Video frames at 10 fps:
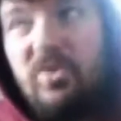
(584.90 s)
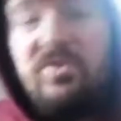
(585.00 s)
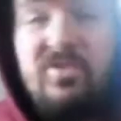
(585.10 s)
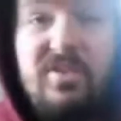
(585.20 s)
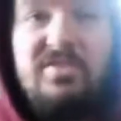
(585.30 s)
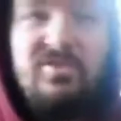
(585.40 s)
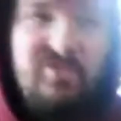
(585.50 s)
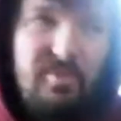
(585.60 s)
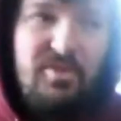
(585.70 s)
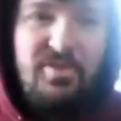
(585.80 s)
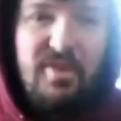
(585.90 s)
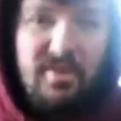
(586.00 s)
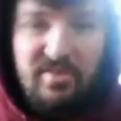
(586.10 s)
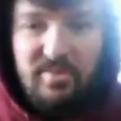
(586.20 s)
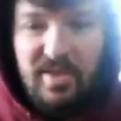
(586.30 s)
so that's some of
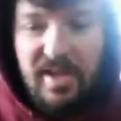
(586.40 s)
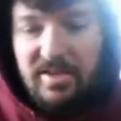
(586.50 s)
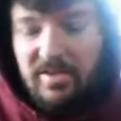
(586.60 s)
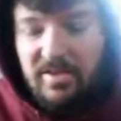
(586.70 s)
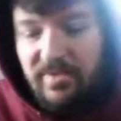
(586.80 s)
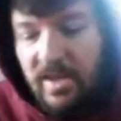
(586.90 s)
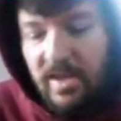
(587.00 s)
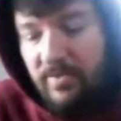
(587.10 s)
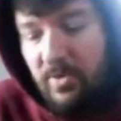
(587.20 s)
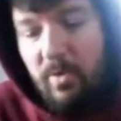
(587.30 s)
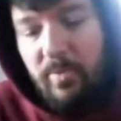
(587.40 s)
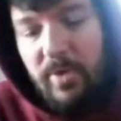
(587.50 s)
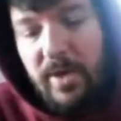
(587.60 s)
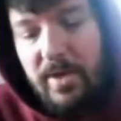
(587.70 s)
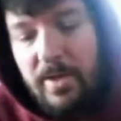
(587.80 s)
the ideas we've kind of
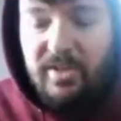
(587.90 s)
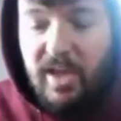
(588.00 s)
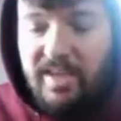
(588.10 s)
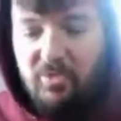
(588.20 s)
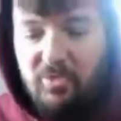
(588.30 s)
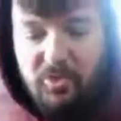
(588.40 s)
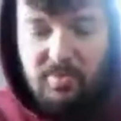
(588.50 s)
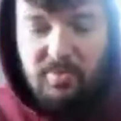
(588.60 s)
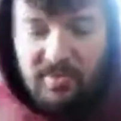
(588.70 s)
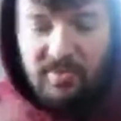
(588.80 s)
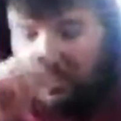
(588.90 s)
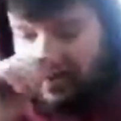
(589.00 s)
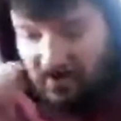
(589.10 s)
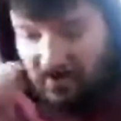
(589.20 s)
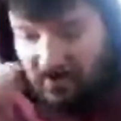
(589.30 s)
incorporated. And again, with the music
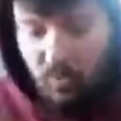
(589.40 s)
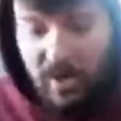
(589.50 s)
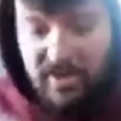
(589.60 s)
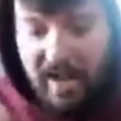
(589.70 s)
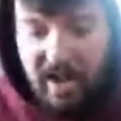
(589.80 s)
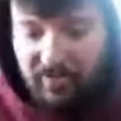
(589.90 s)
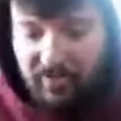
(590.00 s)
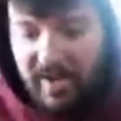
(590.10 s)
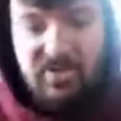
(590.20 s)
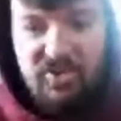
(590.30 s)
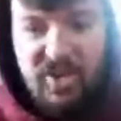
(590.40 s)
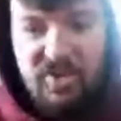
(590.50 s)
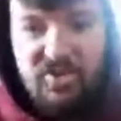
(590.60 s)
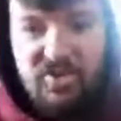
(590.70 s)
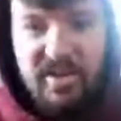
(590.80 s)
industry, the way how fast it's
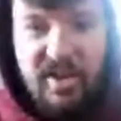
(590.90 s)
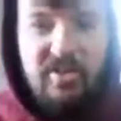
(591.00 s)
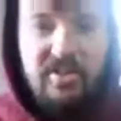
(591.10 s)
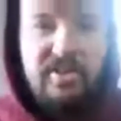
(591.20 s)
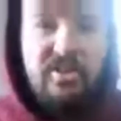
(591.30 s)
changing now,